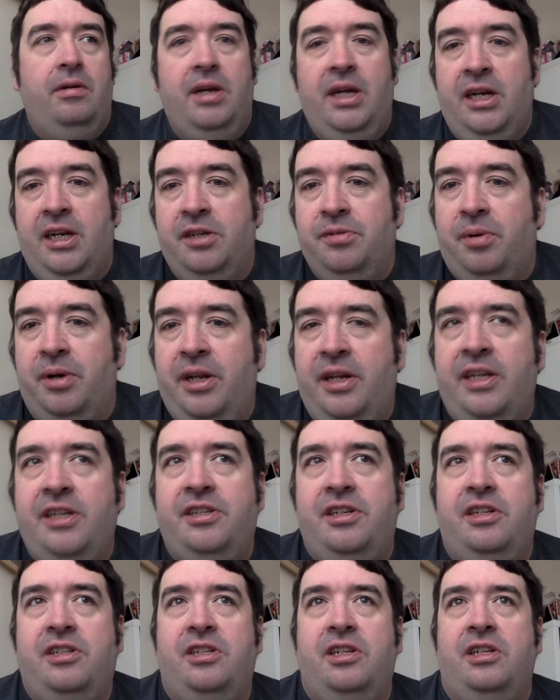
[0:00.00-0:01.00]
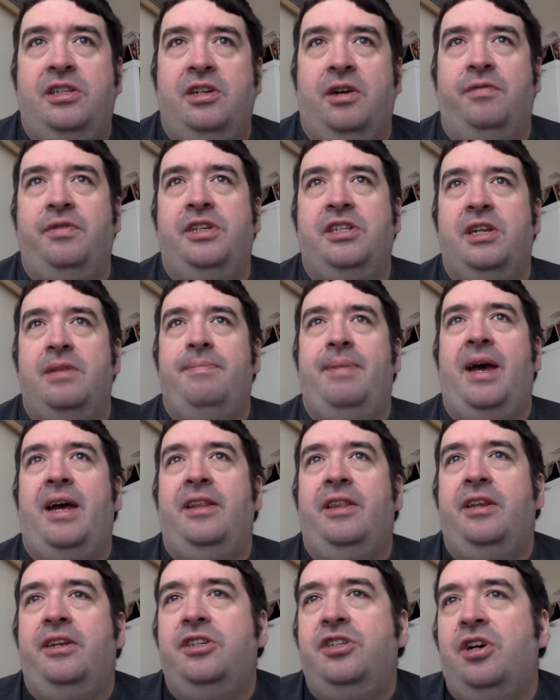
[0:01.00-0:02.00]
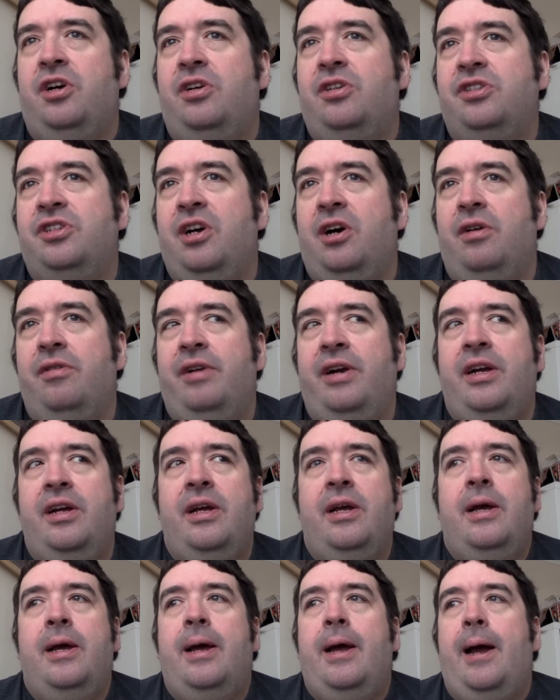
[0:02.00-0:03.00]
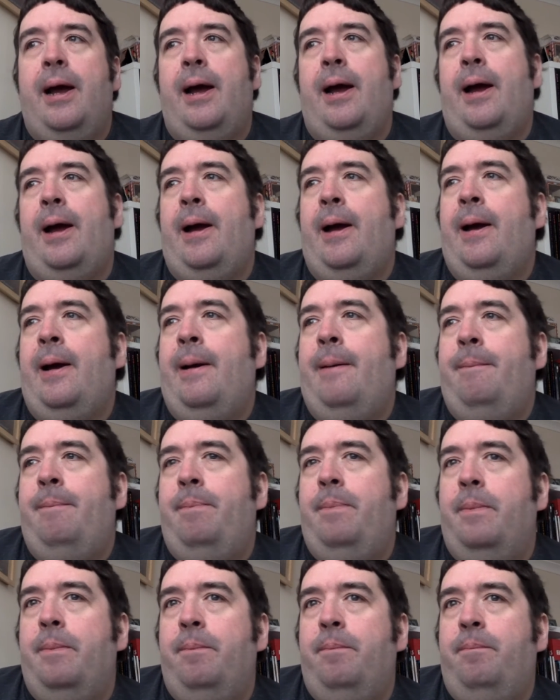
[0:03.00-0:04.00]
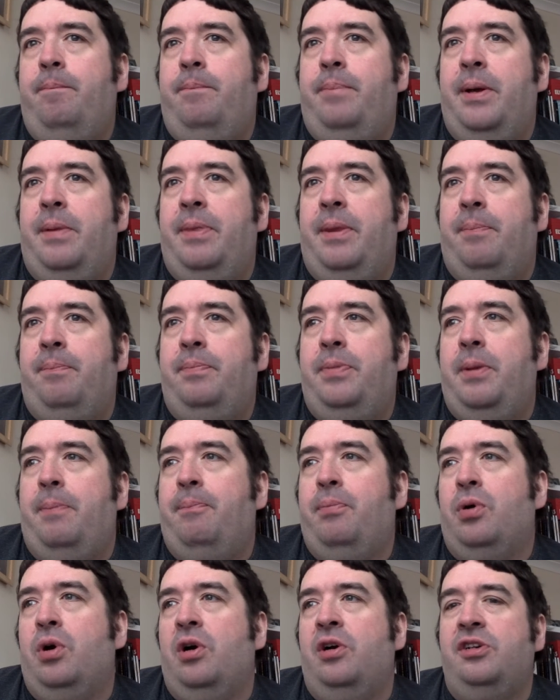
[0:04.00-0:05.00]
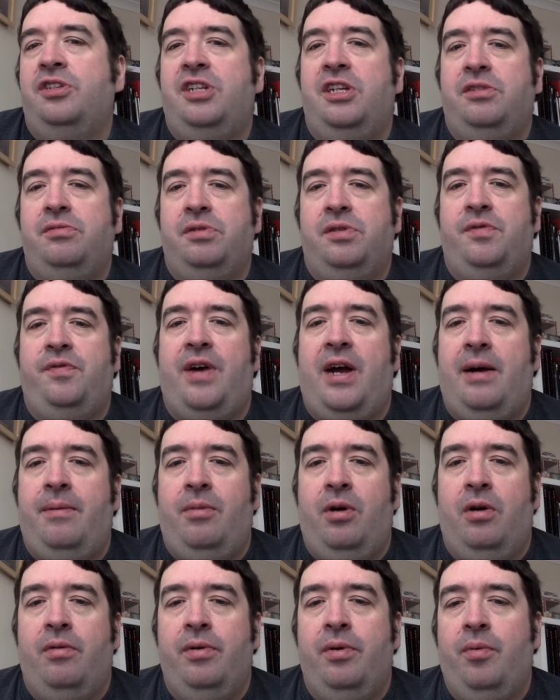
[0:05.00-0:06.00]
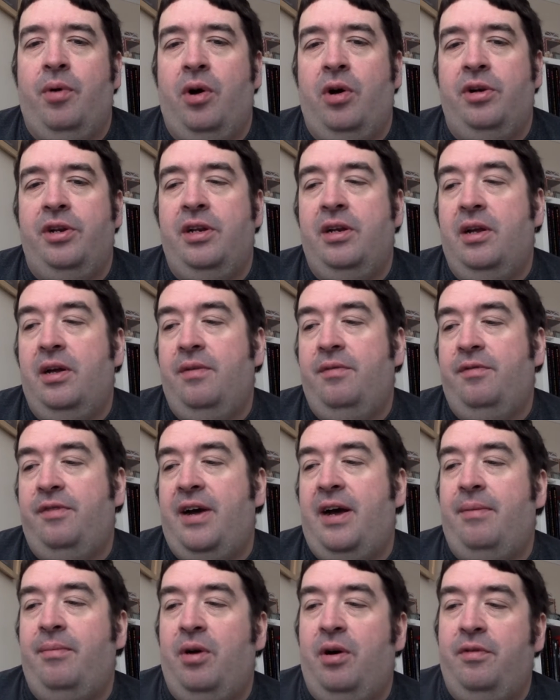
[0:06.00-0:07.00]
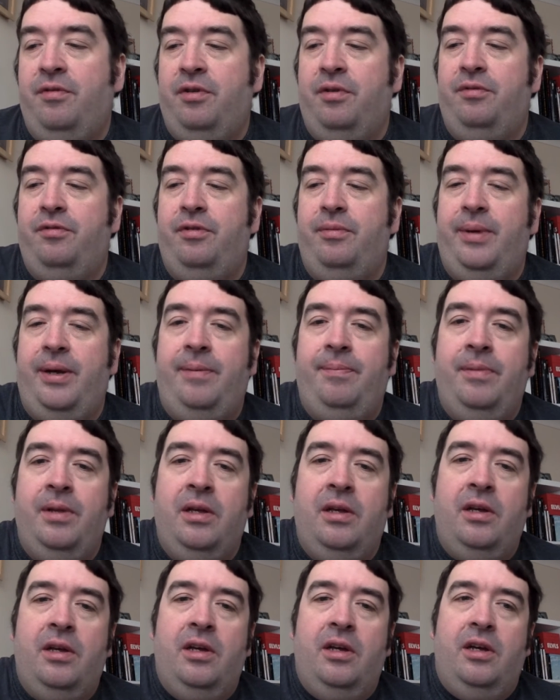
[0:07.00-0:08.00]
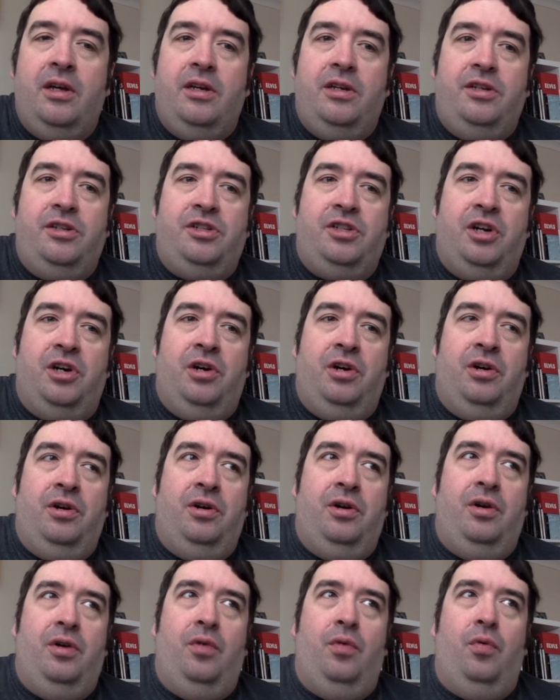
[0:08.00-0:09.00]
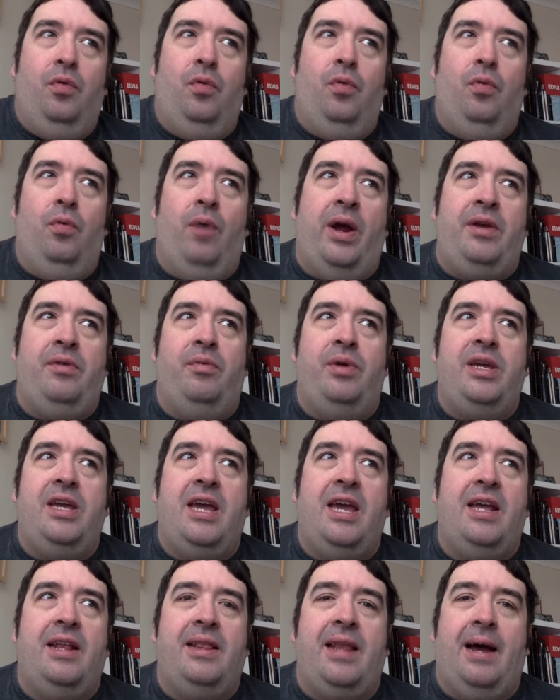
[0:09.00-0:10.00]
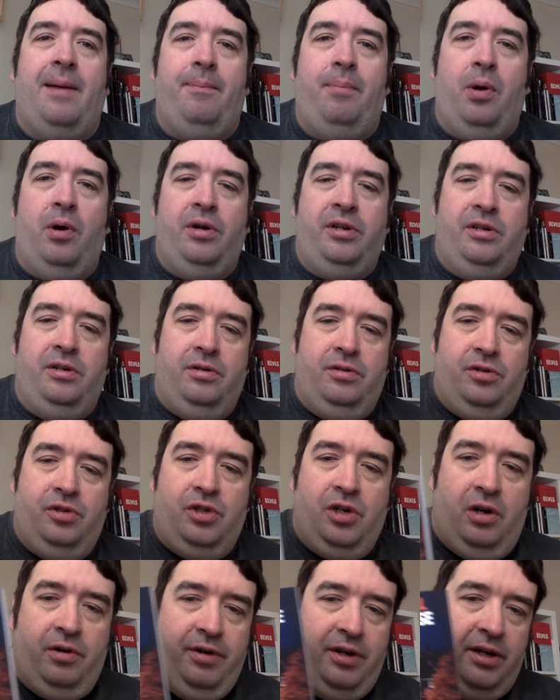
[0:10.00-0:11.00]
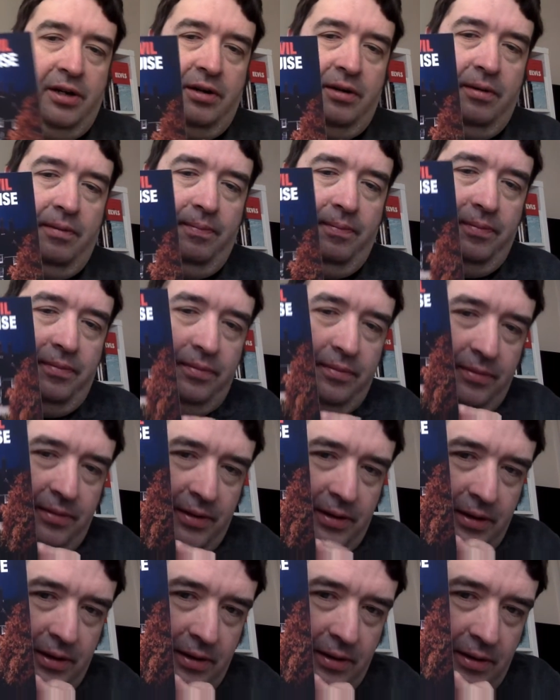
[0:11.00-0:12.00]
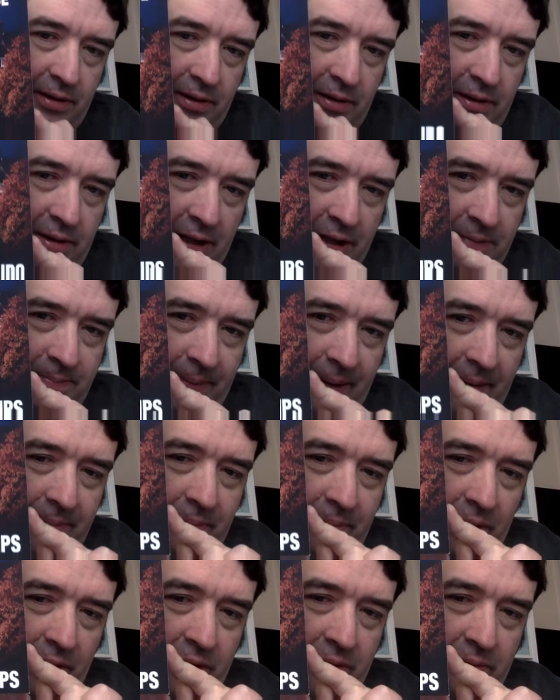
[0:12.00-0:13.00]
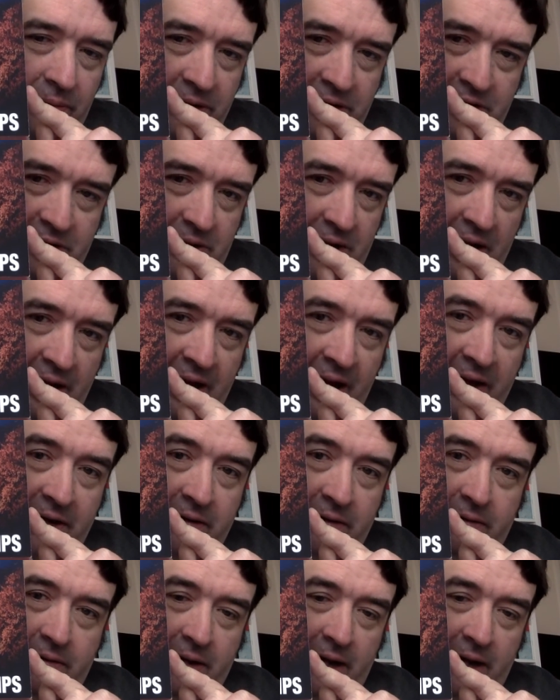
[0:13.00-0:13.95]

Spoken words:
It is what it is. It's obviously better than a short story. But the process was far more rewarding and far more fun for me. So when we hit that point during this bad boy, which again,